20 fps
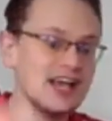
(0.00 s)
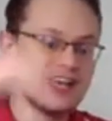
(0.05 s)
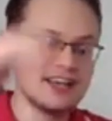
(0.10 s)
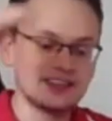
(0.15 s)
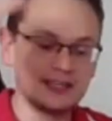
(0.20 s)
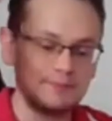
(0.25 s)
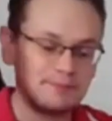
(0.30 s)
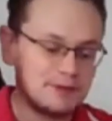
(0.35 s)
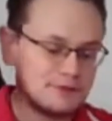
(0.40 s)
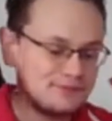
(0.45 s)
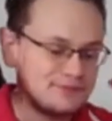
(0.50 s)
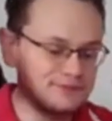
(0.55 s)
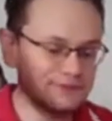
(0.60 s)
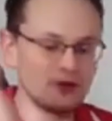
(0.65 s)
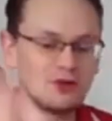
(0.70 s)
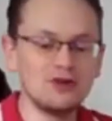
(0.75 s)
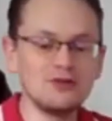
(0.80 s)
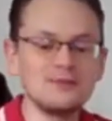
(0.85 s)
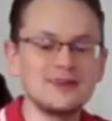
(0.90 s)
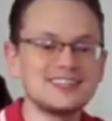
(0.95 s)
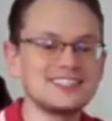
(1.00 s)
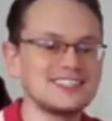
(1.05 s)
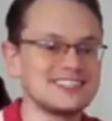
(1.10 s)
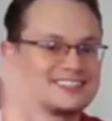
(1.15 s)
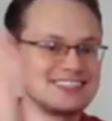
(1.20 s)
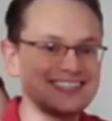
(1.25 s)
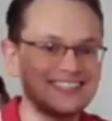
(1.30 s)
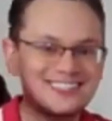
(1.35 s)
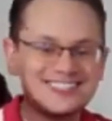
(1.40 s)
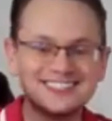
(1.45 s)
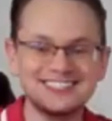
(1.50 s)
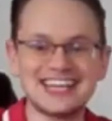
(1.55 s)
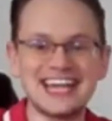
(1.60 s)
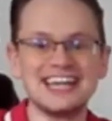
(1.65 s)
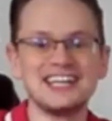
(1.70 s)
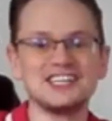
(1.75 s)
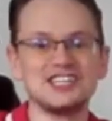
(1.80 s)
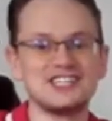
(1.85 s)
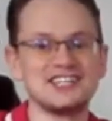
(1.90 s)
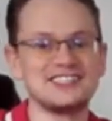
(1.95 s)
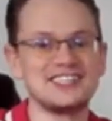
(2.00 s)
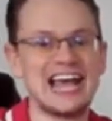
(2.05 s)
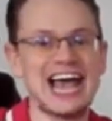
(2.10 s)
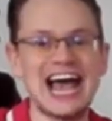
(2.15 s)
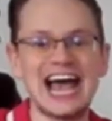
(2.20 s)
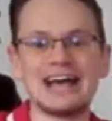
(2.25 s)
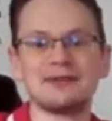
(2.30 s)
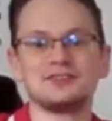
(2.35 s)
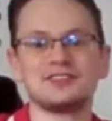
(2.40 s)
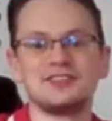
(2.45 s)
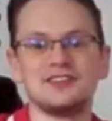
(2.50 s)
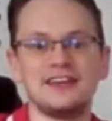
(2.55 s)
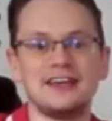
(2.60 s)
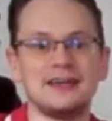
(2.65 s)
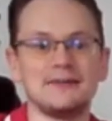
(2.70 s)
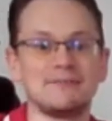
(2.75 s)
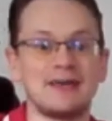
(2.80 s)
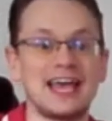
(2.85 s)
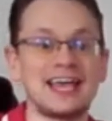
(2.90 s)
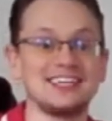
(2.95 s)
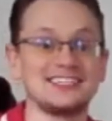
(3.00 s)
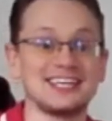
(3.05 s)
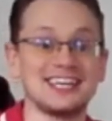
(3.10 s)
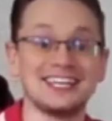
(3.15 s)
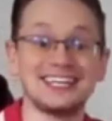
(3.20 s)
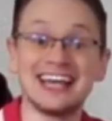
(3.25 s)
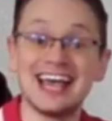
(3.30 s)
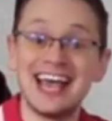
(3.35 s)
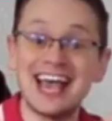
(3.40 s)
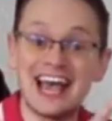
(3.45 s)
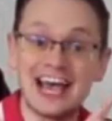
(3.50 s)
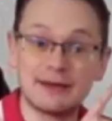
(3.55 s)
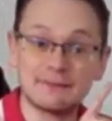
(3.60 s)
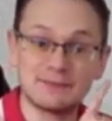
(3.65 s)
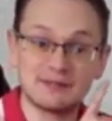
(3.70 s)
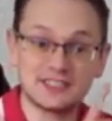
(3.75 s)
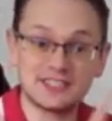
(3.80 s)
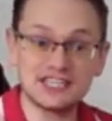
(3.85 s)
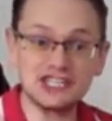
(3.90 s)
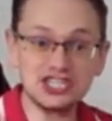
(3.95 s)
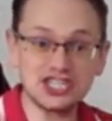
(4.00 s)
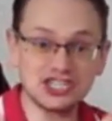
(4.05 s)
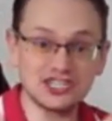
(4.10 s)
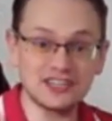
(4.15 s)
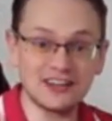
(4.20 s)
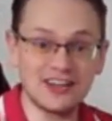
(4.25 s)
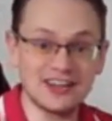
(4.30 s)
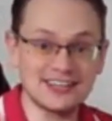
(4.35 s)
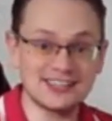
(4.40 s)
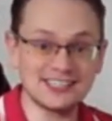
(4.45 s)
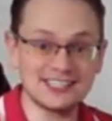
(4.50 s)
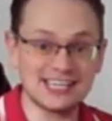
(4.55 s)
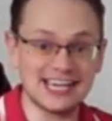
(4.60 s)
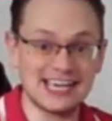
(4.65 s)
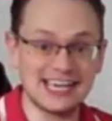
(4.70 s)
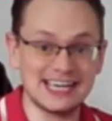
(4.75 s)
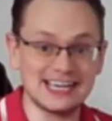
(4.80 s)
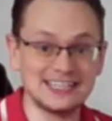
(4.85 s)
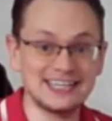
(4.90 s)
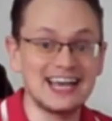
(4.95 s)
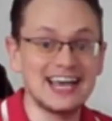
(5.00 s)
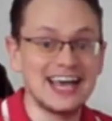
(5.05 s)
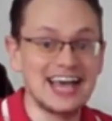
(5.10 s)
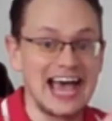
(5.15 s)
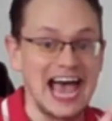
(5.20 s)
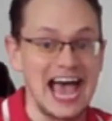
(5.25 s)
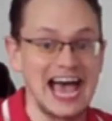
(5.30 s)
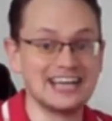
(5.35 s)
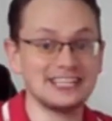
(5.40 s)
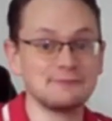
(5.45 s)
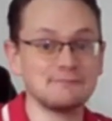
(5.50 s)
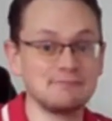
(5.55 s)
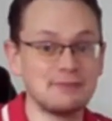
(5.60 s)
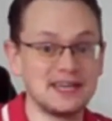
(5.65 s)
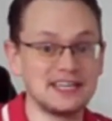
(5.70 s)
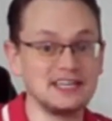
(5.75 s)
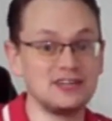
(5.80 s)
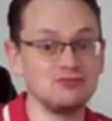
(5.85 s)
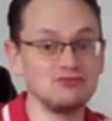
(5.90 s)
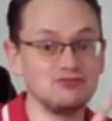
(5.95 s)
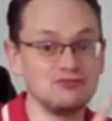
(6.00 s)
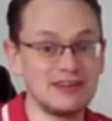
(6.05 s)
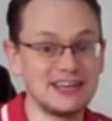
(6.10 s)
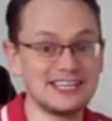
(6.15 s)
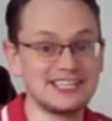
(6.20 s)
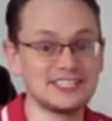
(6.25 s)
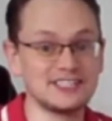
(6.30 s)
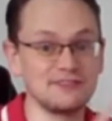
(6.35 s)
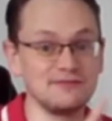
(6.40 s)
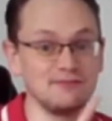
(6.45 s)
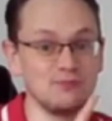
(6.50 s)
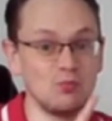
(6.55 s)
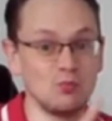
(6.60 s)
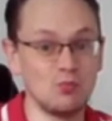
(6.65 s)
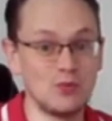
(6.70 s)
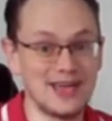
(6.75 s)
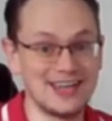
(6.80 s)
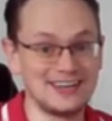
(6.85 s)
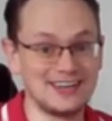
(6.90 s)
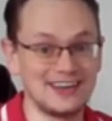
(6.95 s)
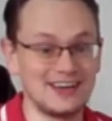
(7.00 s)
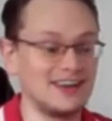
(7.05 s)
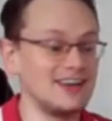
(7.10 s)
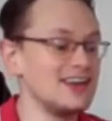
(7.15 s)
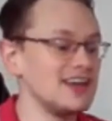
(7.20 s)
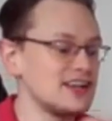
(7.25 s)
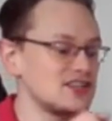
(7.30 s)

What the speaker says: The performance and the staging is absolutely amazing, and position 19 has been a recent winner.